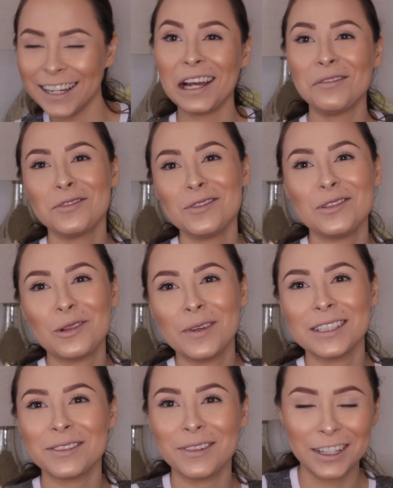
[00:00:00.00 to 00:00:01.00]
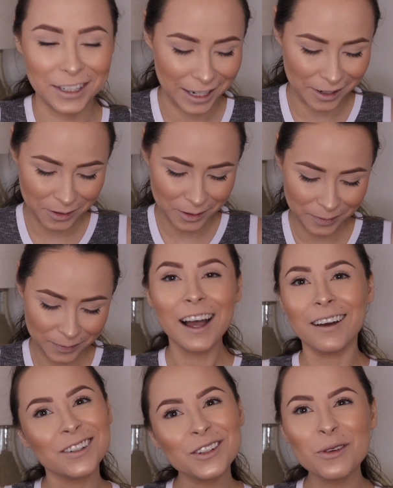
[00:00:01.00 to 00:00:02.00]
I feel so much better now.
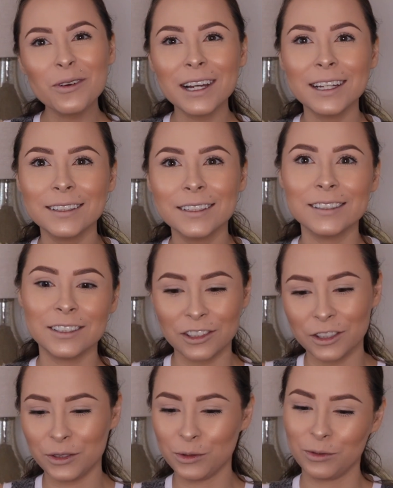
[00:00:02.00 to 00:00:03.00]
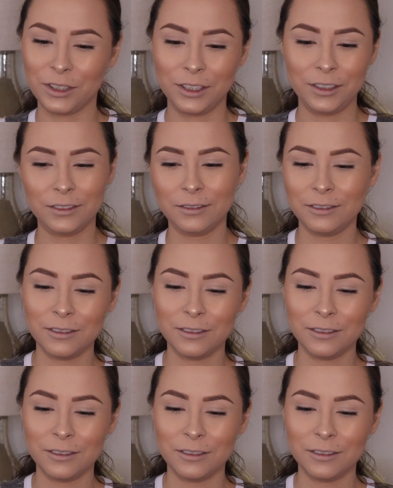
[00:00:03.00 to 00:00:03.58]
I don't know why I didn't start sooner.